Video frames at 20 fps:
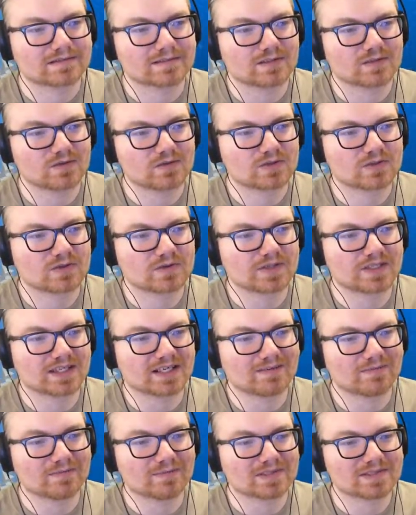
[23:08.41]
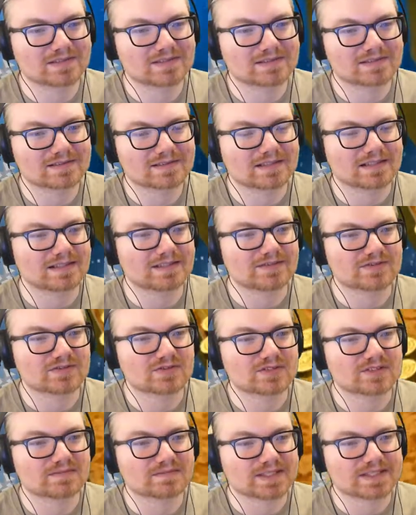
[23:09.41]
the whole going out business thing
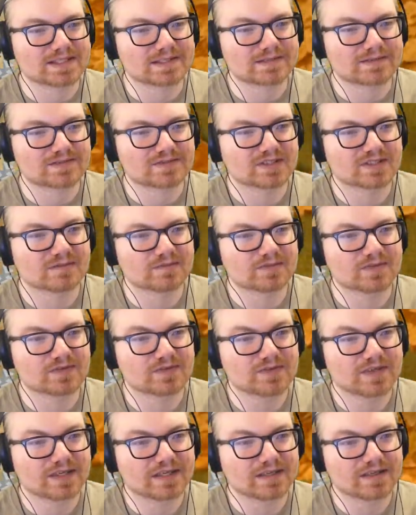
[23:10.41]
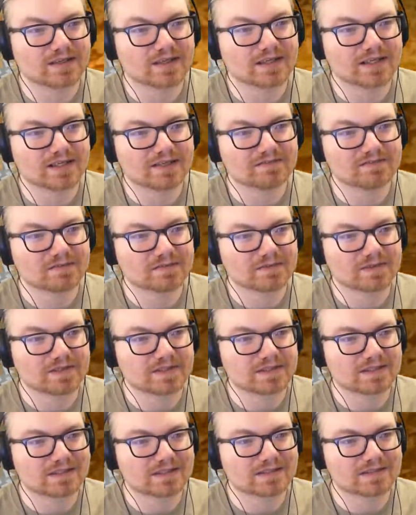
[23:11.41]
usually means there's not much there, and even when
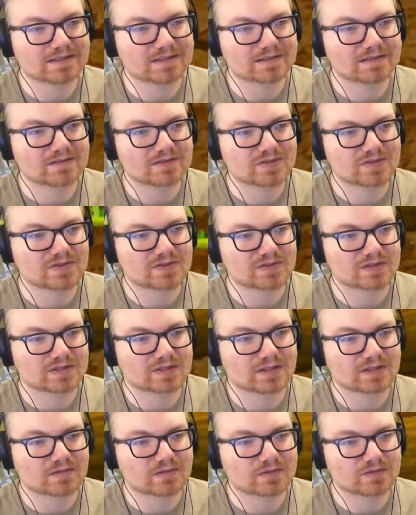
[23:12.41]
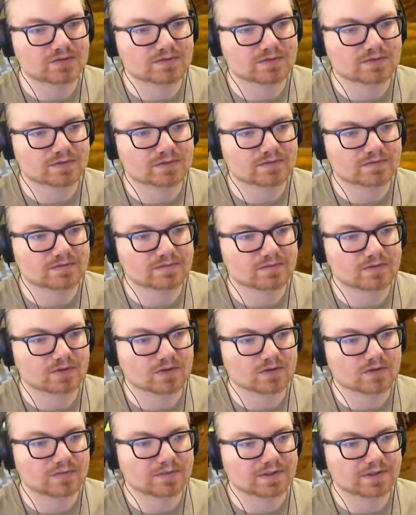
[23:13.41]
it is, it's usually not what you really were
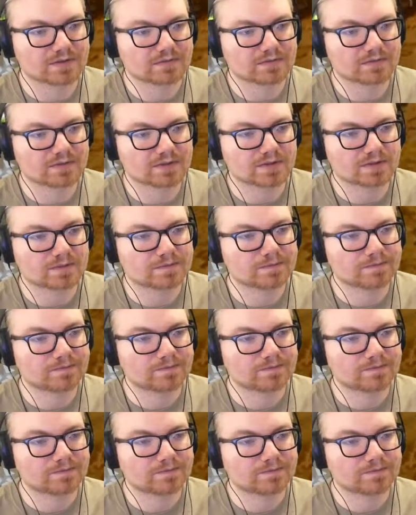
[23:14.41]
hoping it would be.